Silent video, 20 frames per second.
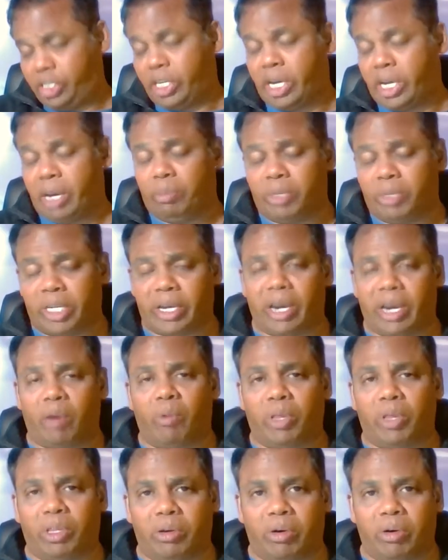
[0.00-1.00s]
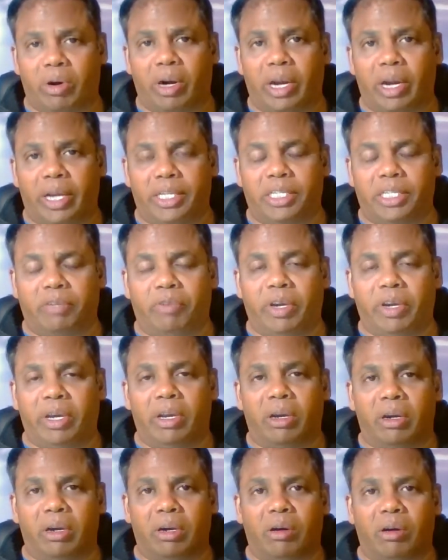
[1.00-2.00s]
keep checking with your AGV
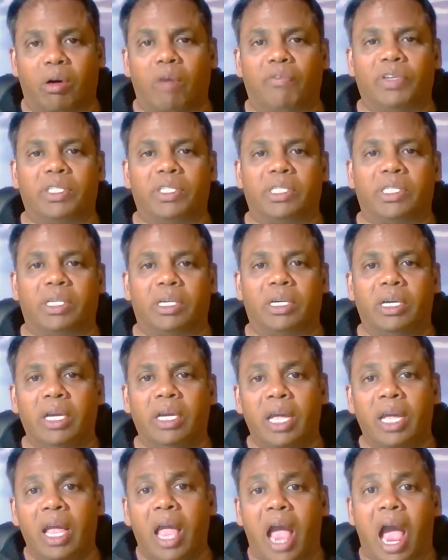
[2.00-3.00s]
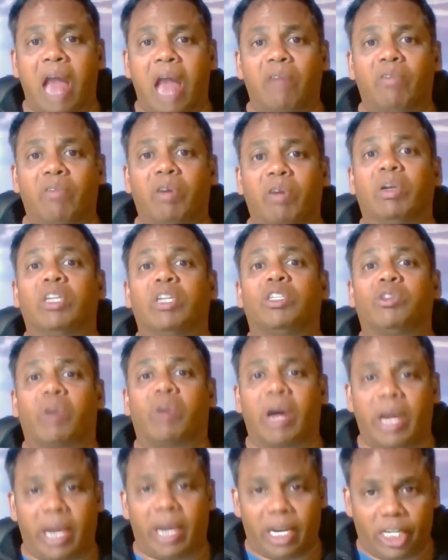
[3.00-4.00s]
officer, and we will
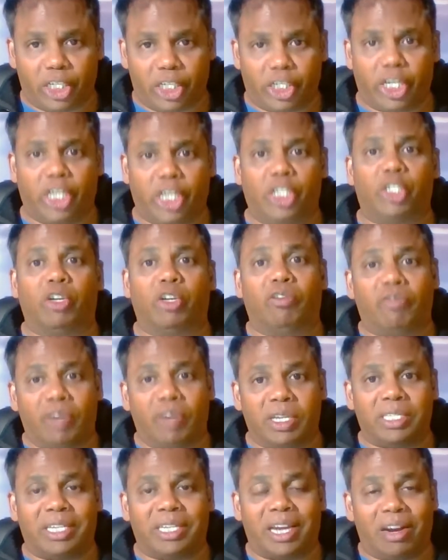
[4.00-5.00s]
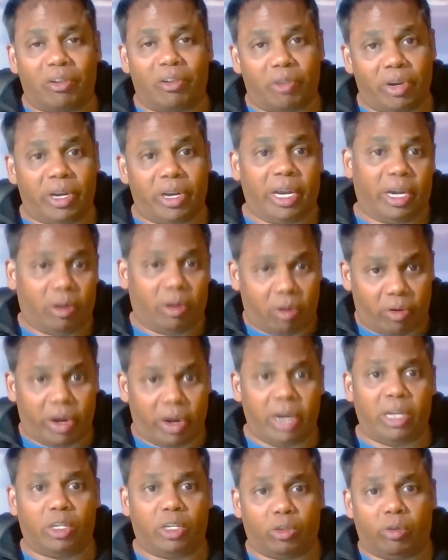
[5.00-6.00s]
try and change your first entry date. All
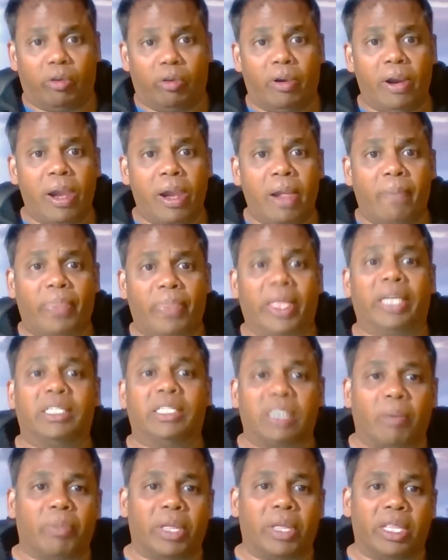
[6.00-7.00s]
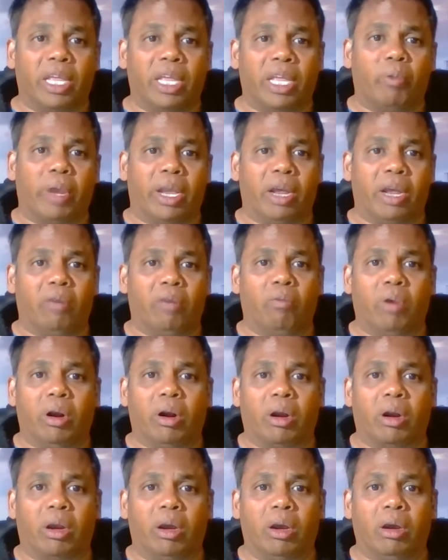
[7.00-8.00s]
right. So that's something that we can work,